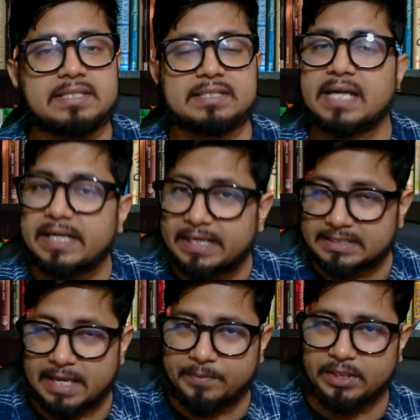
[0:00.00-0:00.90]
Net
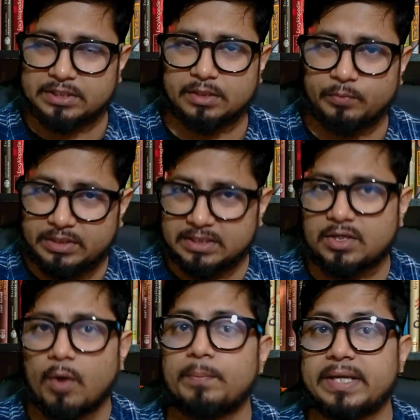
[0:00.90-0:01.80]
examination, which
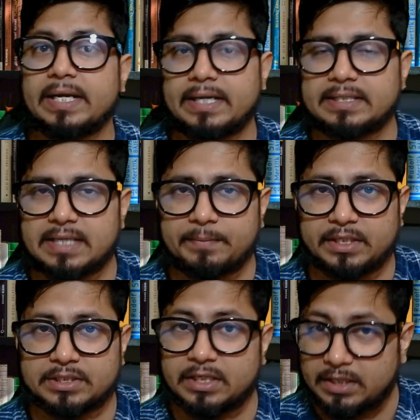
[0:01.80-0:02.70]
is complicated
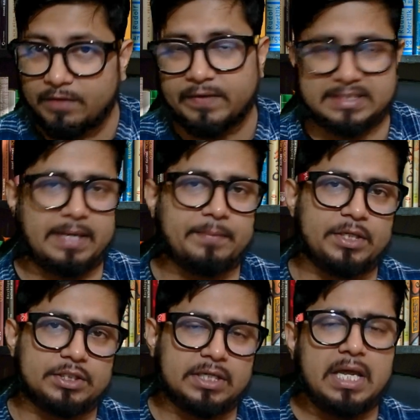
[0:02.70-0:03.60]
examination, a tough
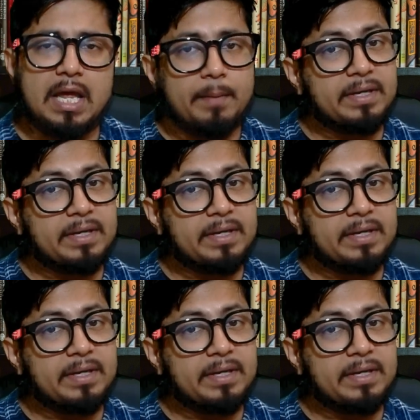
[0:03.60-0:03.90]
examination.